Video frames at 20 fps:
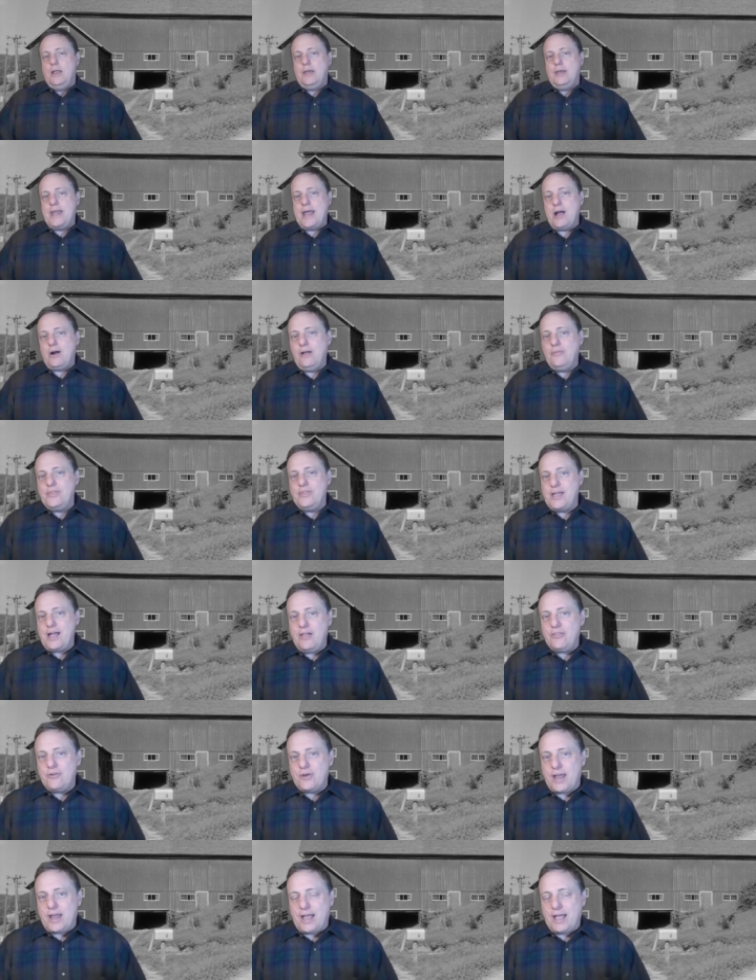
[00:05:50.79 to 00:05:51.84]
Now, on the
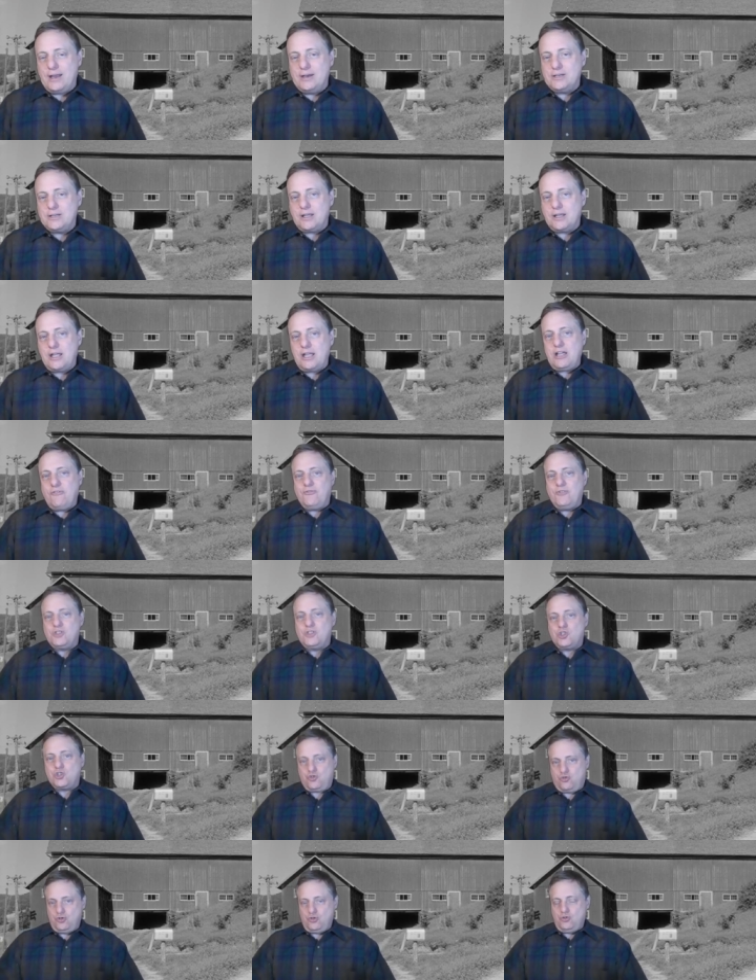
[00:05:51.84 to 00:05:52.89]
other hand, if it's
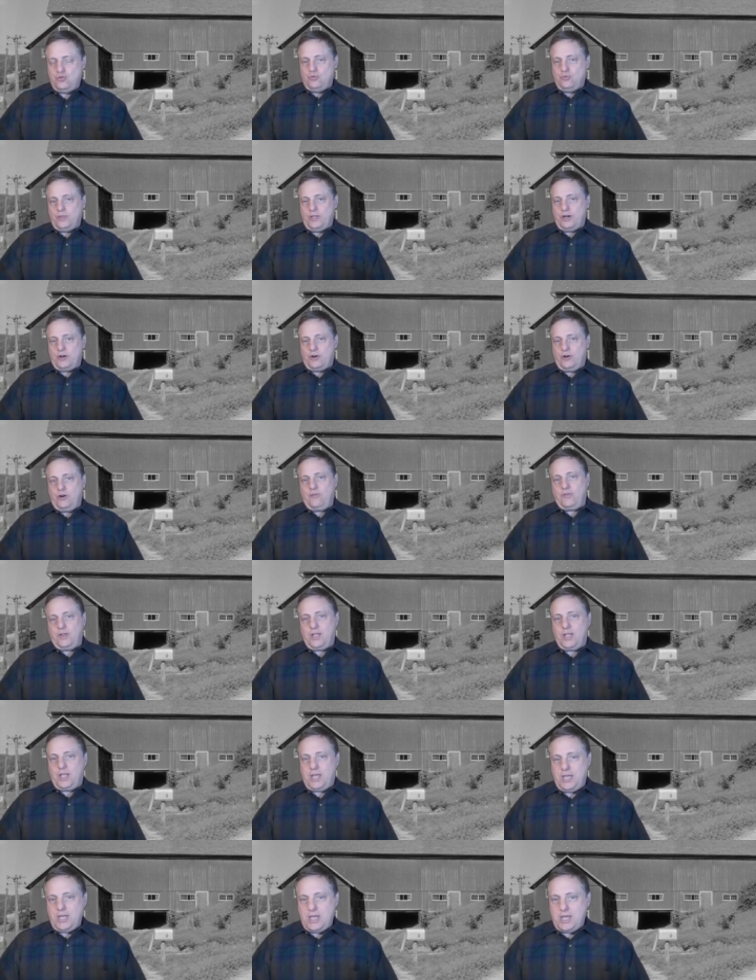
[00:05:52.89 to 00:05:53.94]
true that
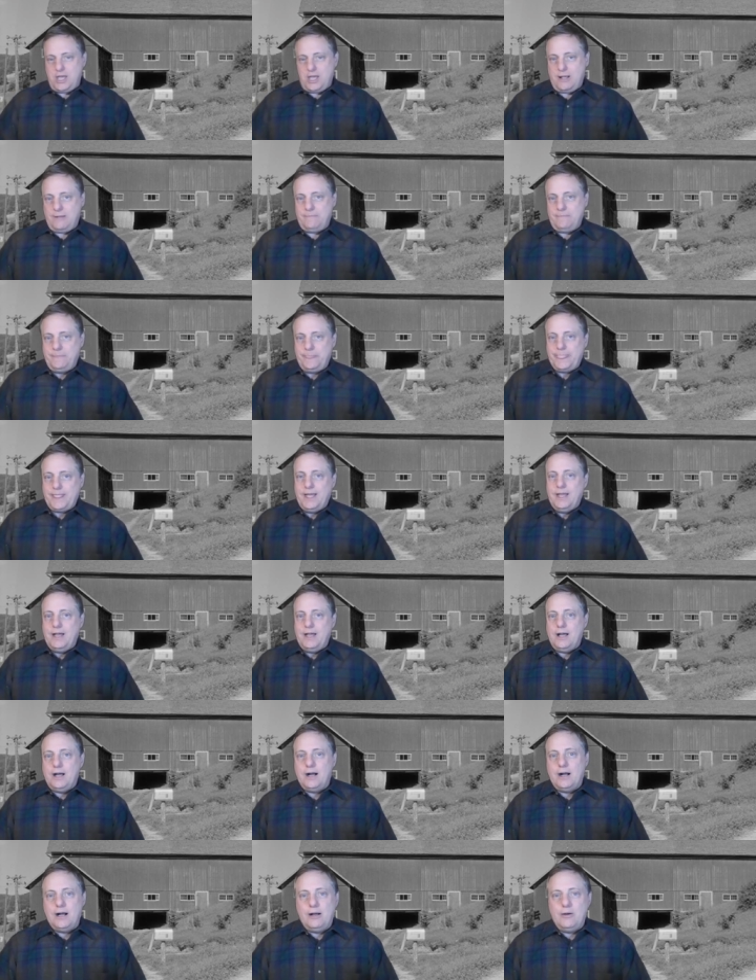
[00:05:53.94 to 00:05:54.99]
Irving King
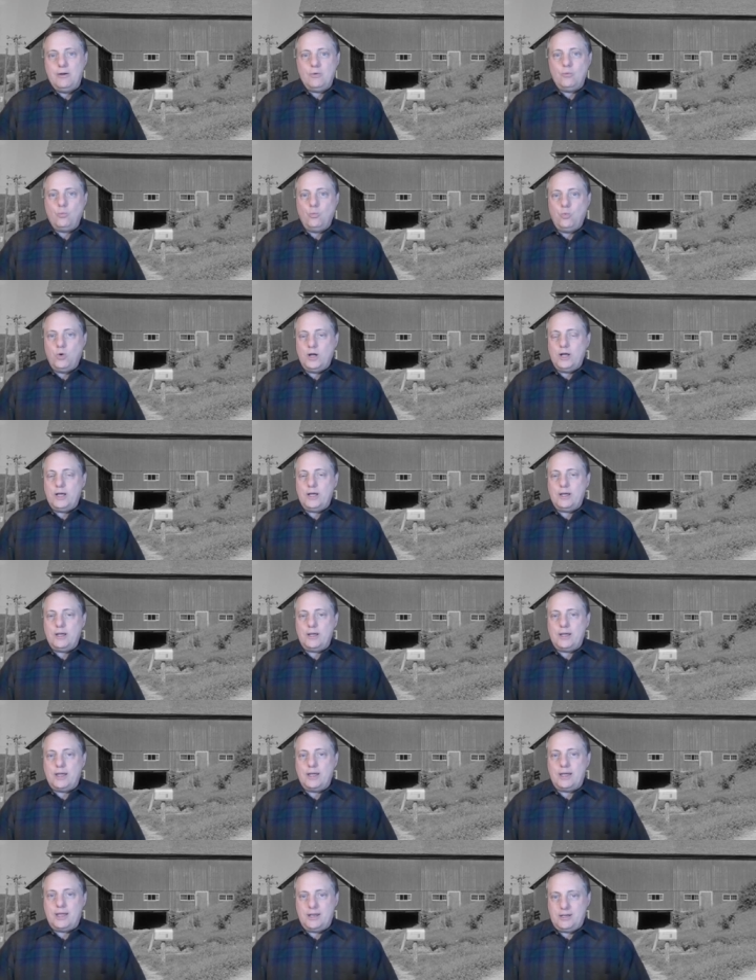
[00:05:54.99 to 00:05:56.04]
uh, was,
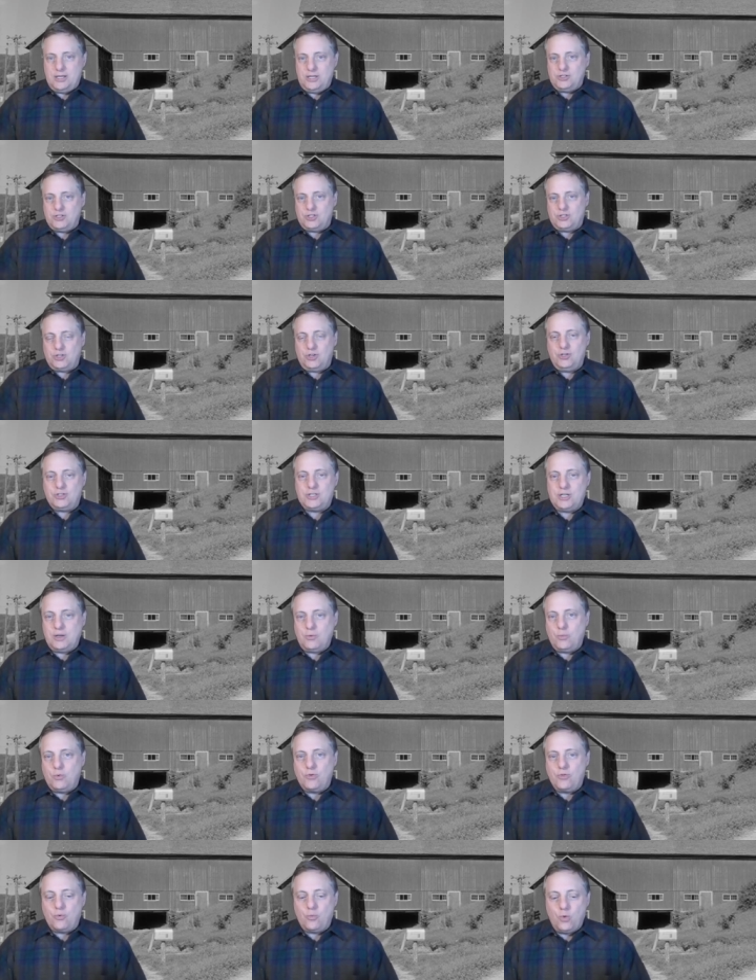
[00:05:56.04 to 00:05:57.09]
and his associate
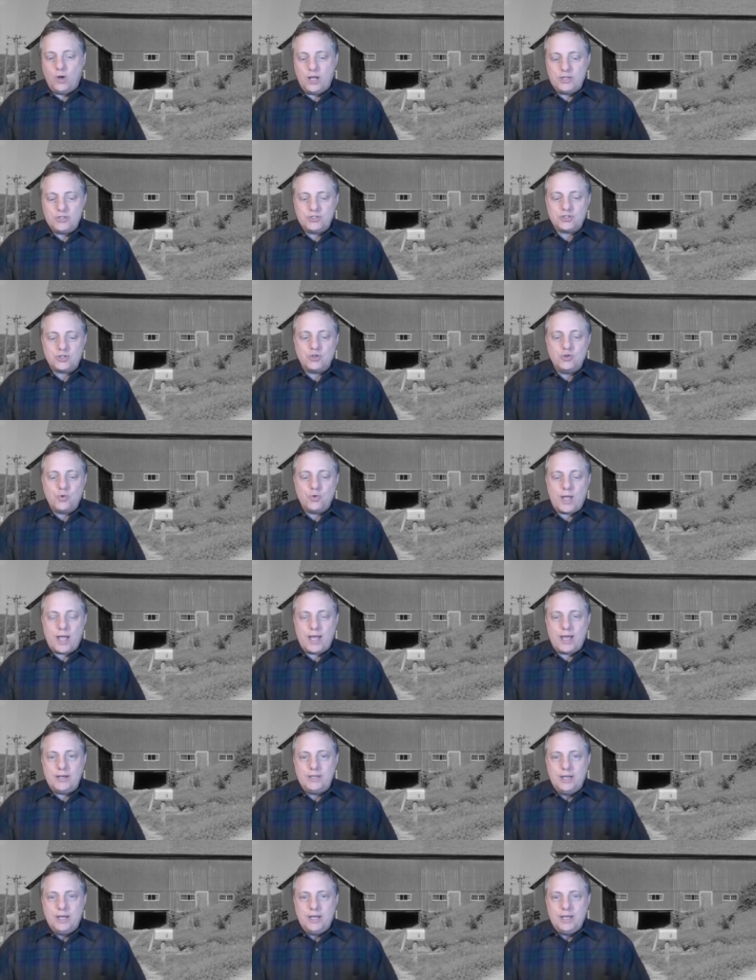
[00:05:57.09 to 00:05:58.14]
were the ones who
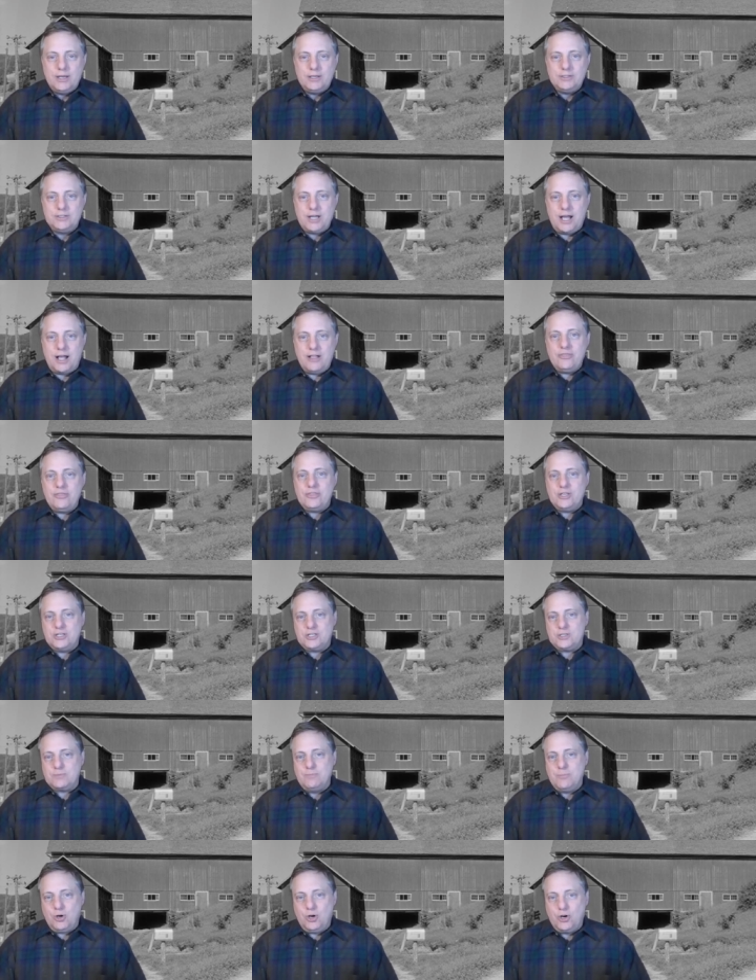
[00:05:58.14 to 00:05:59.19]
had done
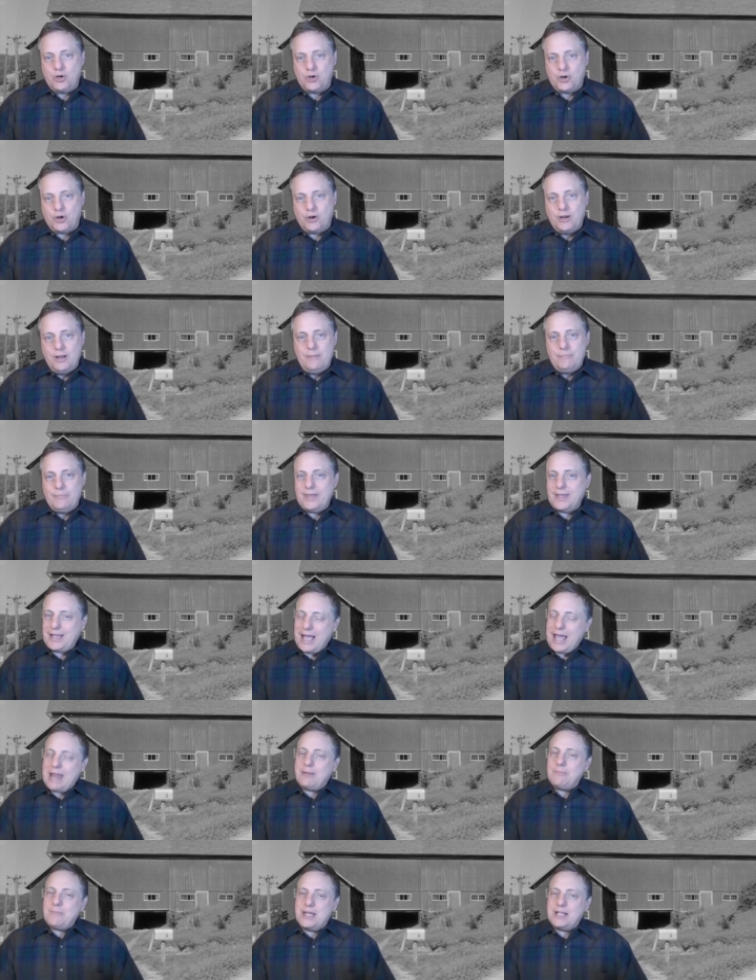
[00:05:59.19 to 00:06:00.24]
this murder, it
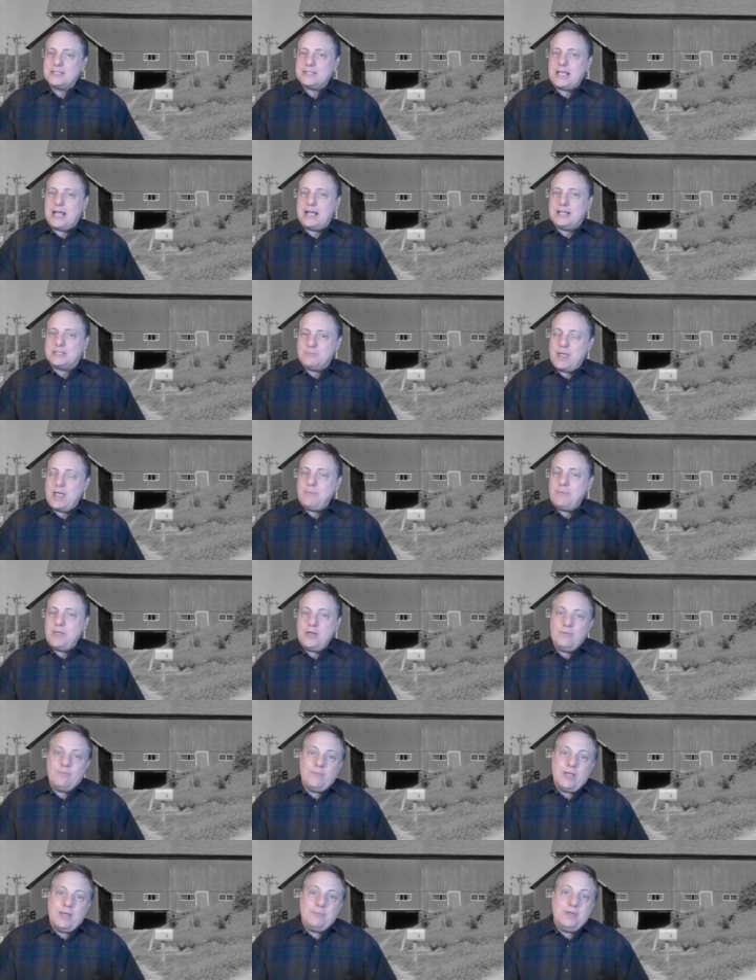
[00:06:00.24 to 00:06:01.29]
kind of makes sense. Maybe
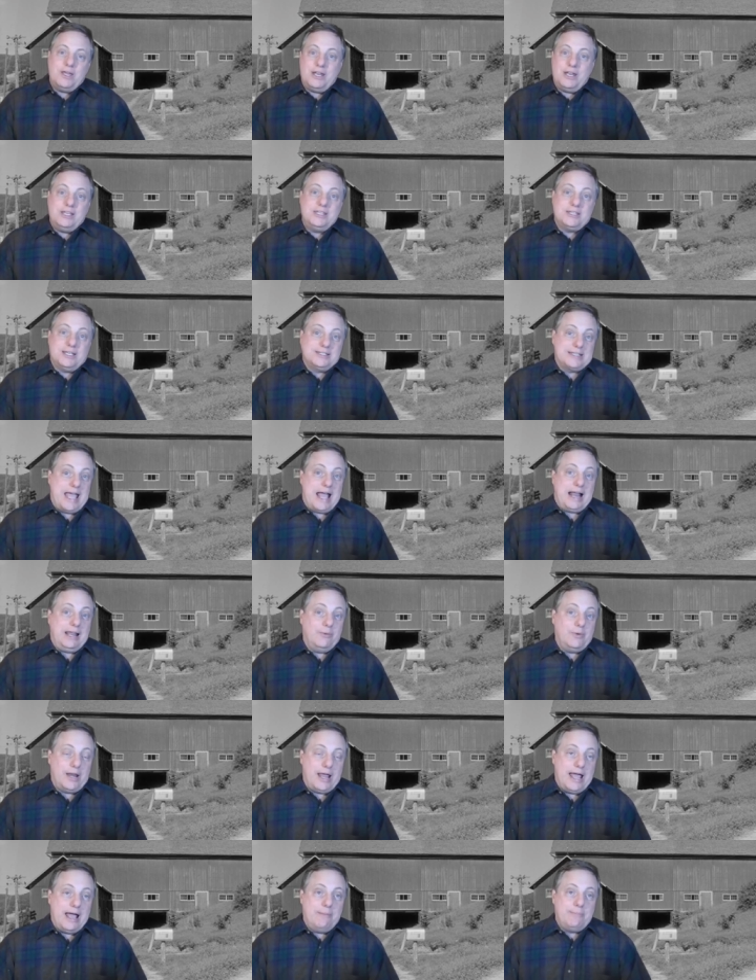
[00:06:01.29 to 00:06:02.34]
it, maybe it is exactly
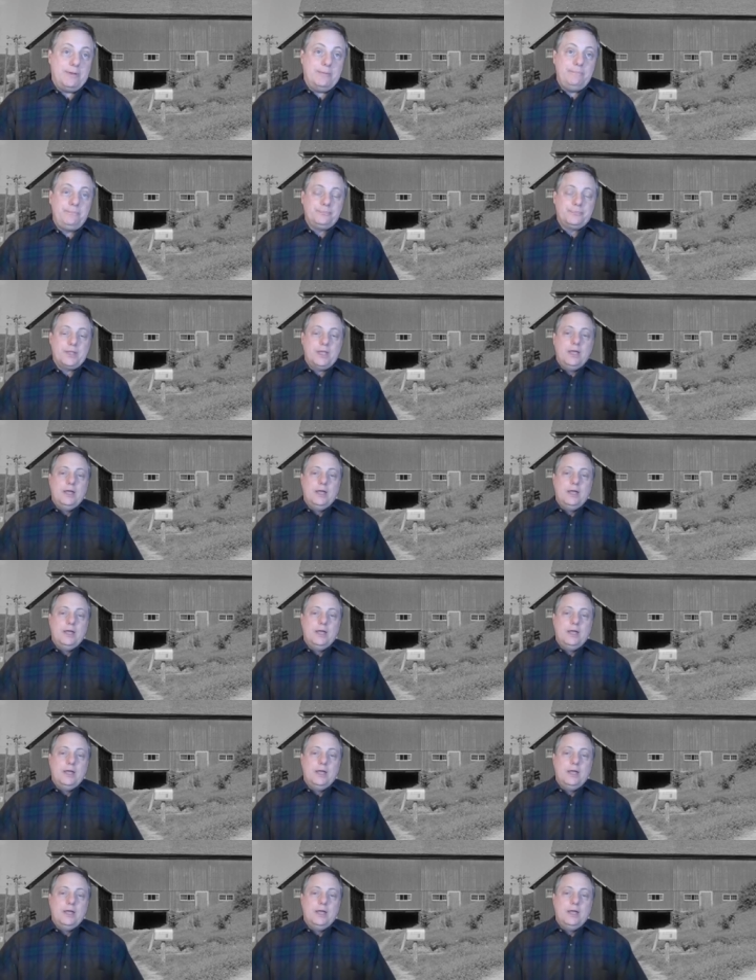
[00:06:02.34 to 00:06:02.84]
what happened.